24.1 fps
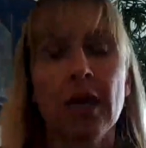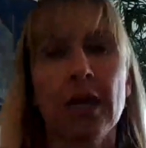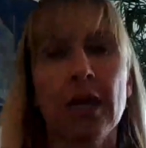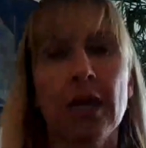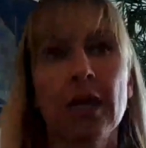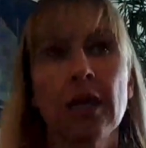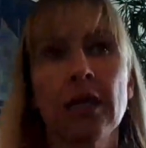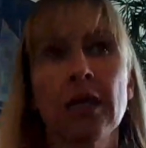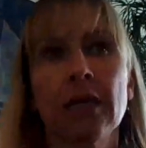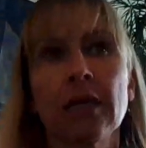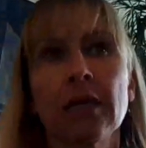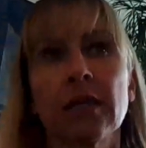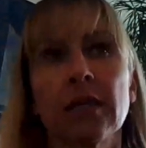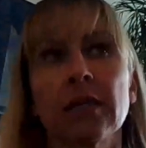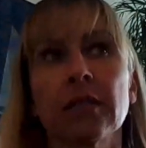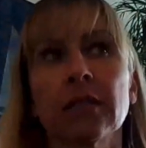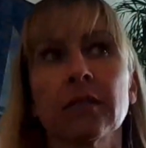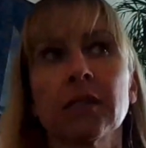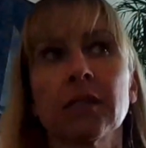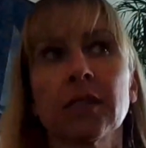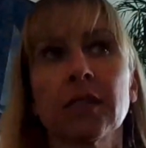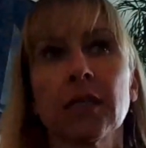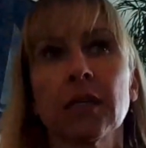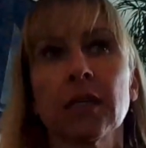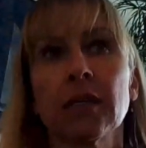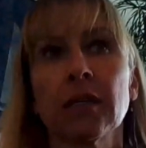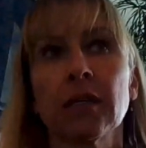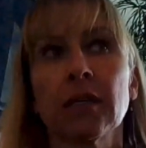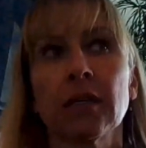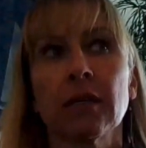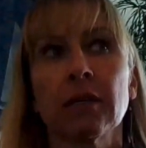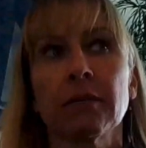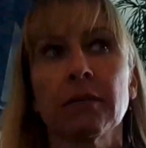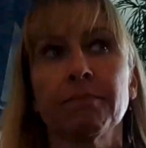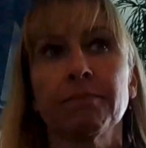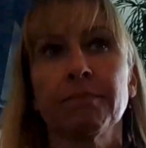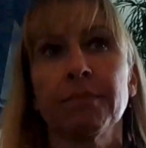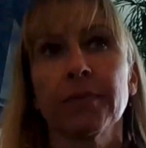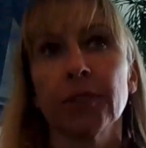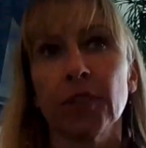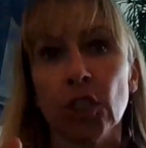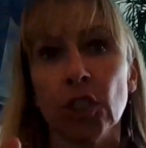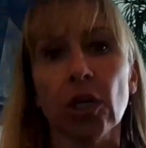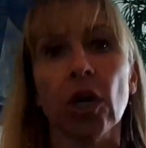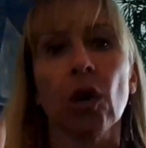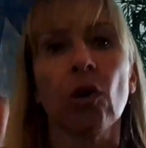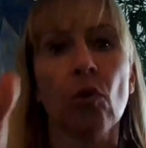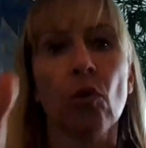and,
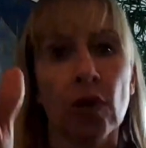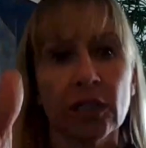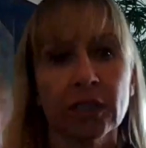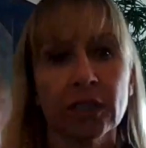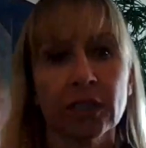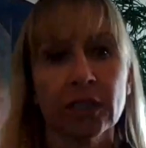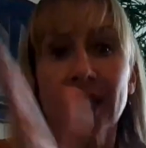on